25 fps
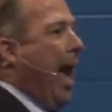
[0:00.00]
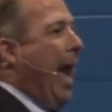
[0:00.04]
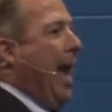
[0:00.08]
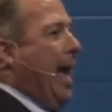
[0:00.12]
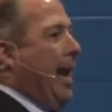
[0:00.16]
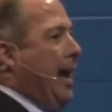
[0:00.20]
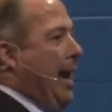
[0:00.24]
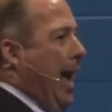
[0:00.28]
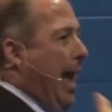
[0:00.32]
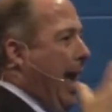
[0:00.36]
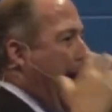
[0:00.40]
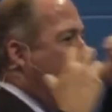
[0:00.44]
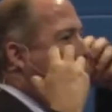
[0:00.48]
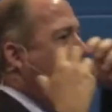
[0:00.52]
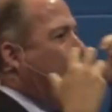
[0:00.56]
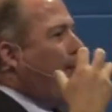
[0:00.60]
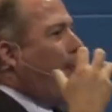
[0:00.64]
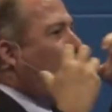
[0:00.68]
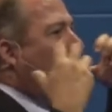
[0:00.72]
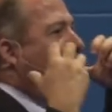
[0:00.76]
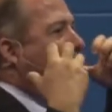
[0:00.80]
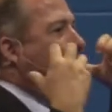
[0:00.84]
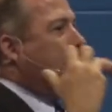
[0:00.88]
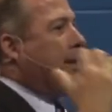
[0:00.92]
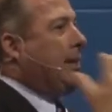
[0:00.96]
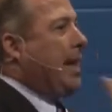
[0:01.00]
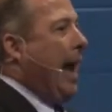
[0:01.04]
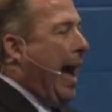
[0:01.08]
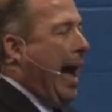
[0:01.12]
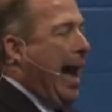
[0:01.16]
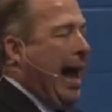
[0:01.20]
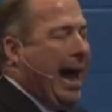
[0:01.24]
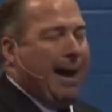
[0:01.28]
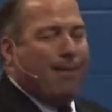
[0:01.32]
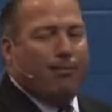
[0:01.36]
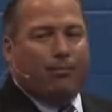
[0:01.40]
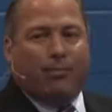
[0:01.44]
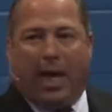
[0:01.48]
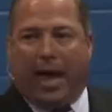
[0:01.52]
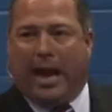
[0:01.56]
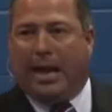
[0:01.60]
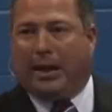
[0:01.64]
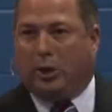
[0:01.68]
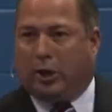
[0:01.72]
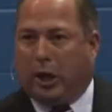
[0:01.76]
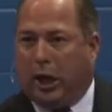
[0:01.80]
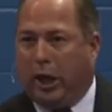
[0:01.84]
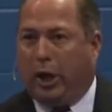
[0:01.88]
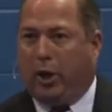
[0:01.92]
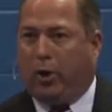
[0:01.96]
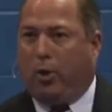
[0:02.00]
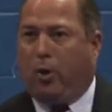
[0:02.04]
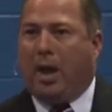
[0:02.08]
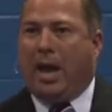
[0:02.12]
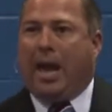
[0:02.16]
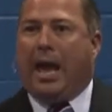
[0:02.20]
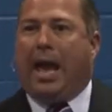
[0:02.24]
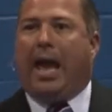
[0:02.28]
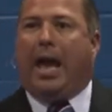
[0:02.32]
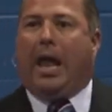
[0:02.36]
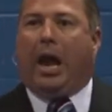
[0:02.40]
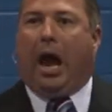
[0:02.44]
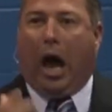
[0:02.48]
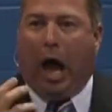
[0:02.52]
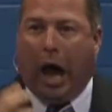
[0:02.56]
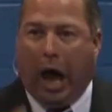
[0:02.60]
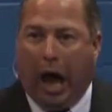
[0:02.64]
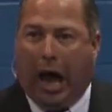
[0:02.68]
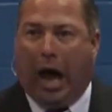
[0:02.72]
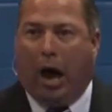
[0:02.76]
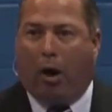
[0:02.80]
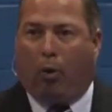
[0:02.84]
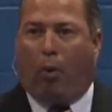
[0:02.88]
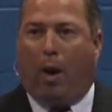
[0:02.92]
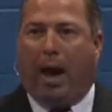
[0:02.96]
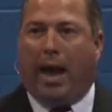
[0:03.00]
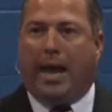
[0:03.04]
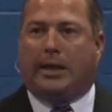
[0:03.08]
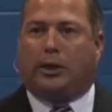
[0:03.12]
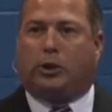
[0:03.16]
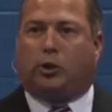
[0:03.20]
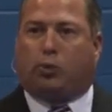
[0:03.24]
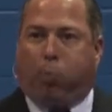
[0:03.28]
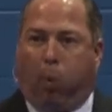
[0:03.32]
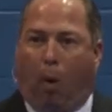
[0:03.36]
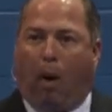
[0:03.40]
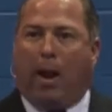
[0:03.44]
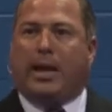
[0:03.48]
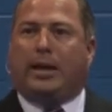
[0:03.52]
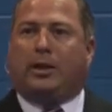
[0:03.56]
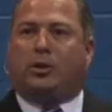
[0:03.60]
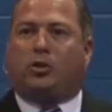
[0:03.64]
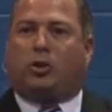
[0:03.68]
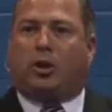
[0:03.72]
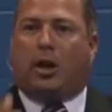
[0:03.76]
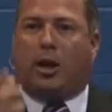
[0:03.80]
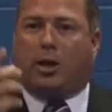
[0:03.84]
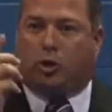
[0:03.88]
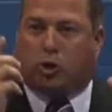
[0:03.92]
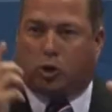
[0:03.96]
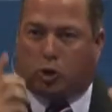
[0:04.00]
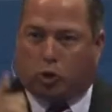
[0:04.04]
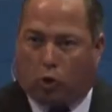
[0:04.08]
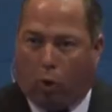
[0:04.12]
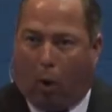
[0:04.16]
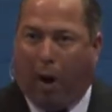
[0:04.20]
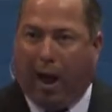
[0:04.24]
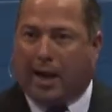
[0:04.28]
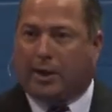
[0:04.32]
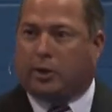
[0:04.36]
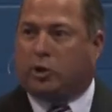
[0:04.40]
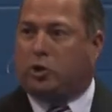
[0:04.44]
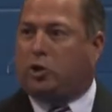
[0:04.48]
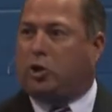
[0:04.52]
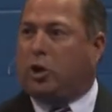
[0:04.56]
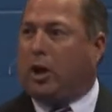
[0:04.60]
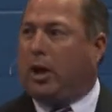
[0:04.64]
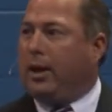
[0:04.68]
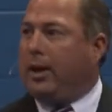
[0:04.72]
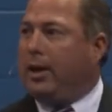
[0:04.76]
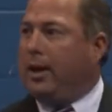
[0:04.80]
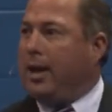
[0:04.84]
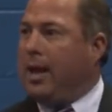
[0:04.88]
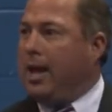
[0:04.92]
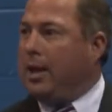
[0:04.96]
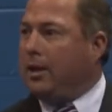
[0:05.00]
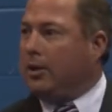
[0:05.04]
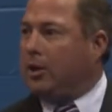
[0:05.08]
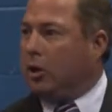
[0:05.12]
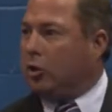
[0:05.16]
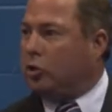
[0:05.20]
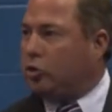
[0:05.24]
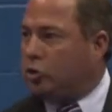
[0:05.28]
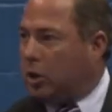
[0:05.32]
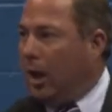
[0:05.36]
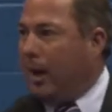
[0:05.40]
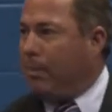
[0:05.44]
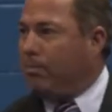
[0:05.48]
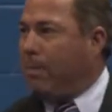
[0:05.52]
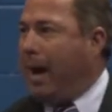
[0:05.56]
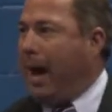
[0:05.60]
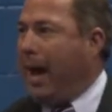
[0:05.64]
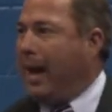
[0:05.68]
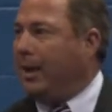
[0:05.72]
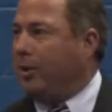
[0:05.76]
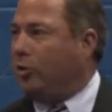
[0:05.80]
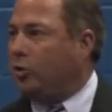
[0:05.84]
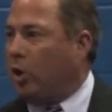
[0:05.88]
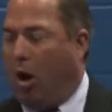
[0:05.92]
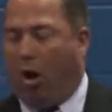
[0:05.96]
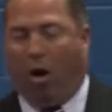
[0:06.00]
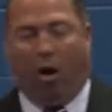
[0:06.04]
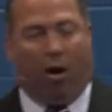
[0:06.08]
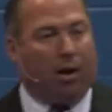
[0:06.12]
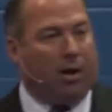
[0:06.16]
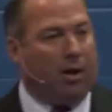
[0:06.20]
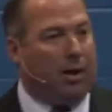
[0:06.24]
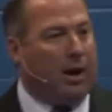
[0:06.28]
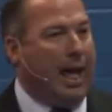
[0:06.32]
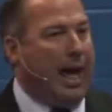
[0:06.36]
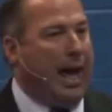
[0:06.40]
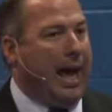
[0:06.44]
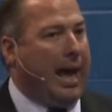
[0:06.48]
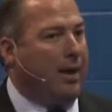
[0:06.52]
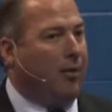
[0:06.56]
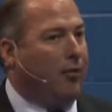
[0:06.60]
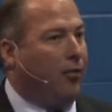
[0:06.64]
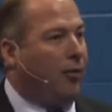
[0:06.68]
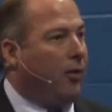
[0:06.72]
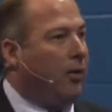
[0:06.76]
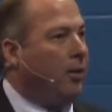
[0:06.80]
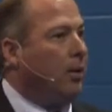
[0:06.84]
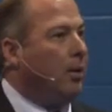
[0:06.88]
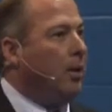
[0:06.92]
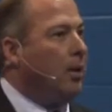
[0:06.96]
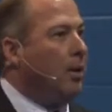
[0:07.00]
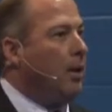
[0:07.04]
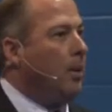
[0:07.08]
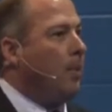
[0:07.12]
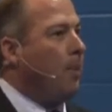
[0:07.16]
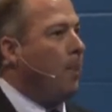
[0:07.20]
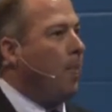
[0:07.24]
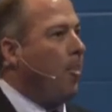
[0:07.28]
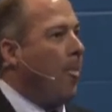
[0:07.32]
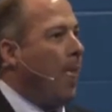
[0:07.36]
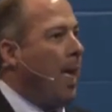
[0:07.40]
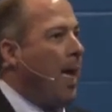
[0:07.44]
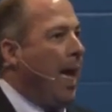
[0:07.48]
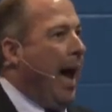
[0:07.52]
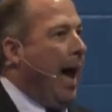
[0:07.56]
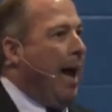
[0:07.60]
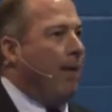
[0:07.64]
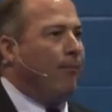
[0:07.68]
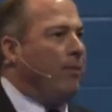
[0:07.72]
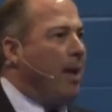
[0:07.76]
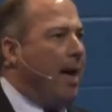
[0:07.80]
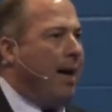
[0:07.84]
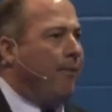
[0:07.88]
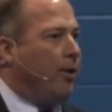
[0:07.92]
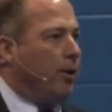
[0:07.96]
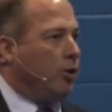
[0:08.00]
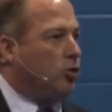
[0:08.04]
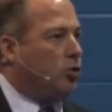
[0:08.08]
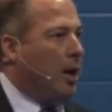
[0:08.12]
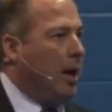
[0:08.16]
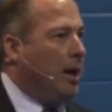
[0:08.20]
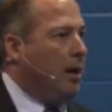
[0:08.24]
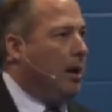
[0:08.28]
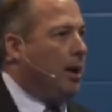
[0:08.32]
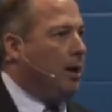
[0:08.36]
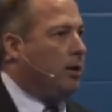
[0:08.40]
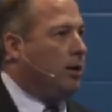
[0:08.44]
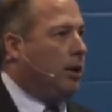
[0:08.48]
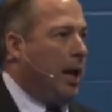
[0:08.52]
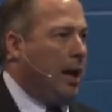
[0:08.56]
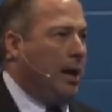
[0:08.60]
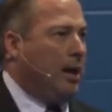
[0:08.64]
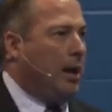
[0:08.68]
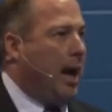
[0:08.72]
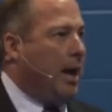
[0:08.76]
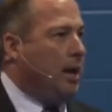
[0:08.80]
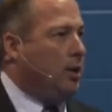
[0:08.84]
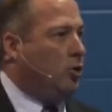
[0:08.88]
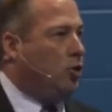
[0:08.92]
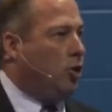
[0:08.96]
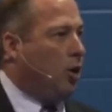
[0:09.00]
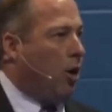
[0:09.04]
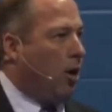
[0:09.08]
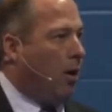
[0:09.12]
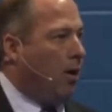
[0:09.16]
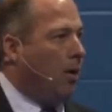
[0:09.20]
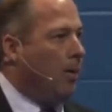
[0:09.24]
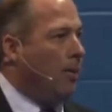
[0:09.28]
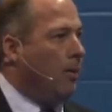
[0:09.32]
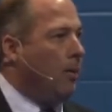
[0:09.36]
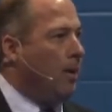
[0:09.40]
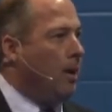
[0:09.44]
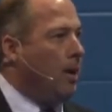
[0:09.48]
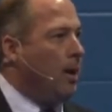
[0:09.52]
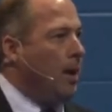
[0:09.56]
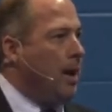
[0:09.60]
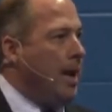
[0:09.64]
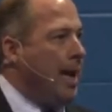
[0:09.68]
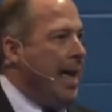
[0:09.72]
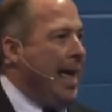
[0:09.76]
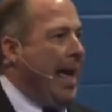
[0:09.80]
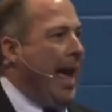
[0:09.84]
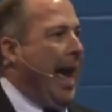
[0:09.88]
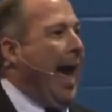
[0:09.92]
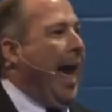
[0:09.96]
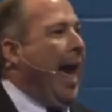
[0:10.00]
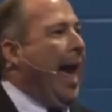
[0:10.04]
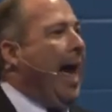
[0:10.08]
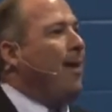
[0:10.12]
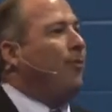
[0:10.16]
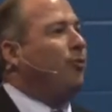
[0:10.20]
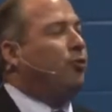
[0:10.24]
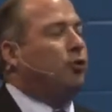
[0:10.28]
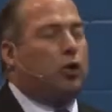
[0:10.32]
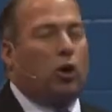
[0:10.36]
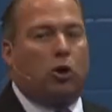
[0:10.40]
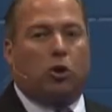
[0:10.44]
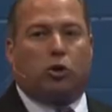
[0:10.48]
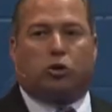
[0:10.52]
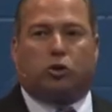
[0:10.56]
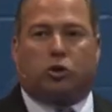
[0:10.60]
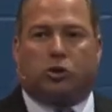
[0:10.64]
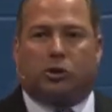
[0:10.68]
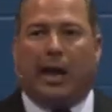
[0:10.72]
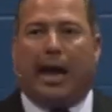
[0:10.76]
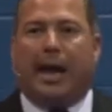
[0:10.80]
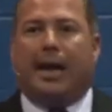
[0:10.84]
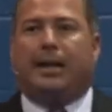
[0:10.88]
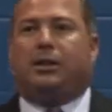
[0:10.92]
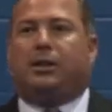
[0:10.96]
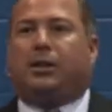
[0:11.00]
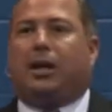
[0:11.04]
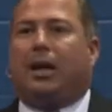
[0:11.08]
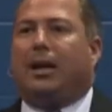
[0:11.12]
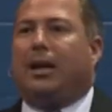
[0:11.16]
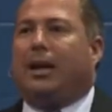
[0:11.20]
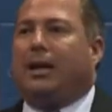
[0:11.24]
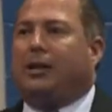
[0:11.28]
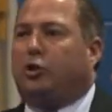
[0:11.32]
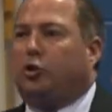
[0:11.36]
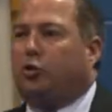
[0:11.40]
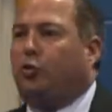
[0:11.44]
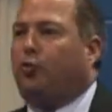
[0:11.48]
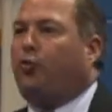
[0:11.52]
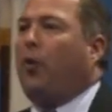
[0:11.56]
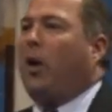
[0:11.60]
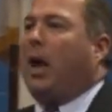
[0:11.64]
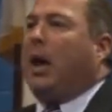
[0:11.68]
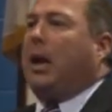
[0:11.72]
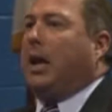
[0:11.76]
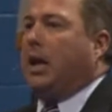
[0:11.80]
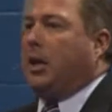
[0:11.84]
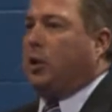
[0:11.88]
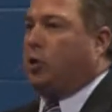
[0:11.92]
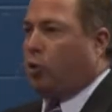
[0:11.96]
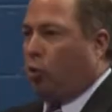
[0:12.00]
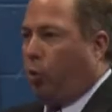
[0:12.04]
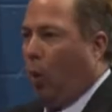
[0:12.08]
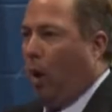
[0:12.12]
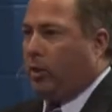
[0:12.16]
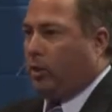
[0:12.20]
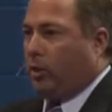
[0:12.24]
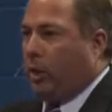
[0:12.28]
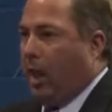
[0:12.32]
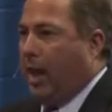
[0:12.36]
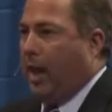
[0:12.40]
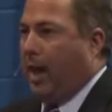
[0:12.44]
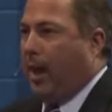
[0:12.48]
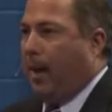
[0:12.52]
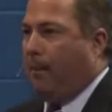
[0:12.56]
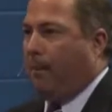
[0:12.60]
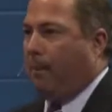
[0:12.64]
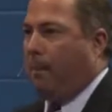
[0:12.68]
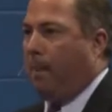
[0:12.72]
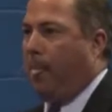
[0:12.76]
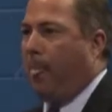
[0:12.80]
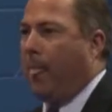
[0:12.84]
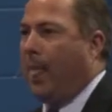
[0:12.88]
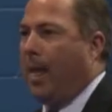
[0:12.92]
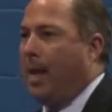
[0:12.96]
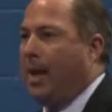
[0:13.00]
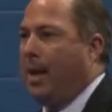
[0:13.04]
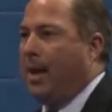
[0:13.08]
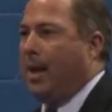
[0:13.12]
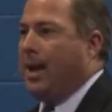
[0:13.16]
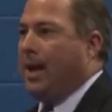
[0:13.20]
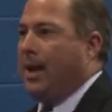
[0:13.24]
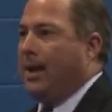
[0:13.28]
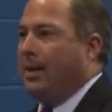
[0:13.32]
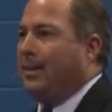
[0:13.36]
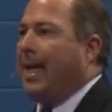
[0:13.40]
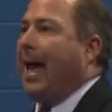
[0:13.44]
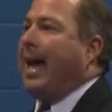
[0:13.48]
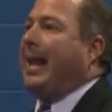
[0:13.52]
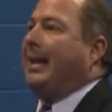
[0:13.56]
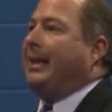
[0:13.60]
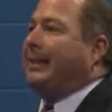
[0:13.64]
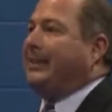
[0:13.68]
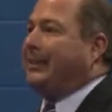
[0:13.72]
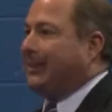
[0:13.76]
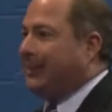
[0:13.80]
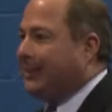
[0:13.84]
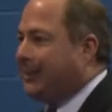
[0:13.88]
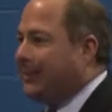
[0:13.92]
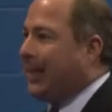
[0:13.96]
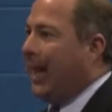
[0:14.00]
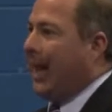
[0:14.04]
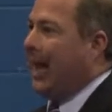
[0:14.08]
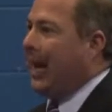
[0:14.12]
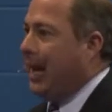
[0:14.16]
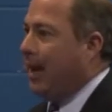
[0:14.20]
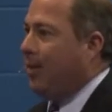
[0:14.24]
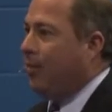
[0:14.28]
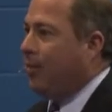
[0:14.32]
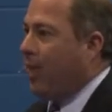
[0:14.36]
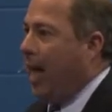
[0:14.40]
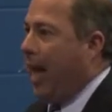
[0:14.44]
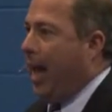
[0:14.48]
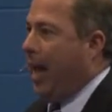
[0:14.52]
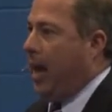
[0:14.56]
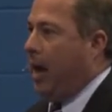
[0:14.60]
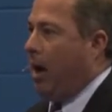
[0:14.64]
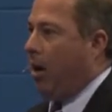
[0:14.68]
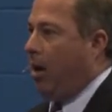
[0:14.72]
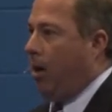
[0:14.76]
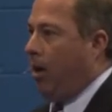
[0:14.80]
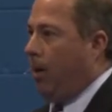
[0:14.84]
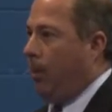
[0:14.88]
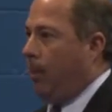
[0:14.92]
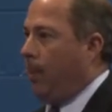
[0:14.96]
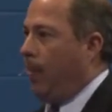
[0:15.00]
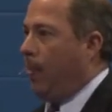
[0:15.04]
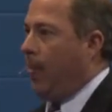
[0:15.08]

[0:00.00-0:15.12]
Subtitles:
And every time they do, it always brings destruction to somebody's heart and life. I've never seen a teenager after Satan is finished with them that is sitting there